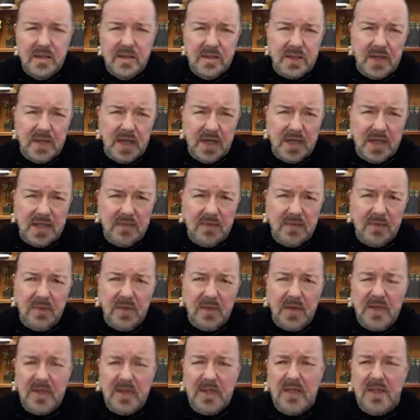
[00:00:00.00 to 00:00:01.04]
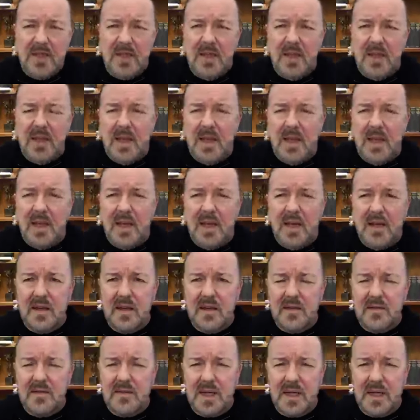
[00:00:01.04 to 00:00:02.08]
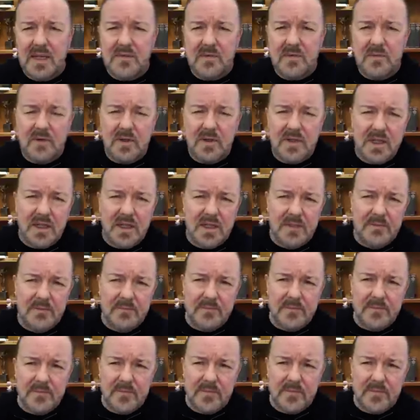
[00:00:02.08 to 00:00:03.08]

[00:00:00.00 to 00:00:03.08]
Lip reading: Cheers, everyone. Thanks for watching.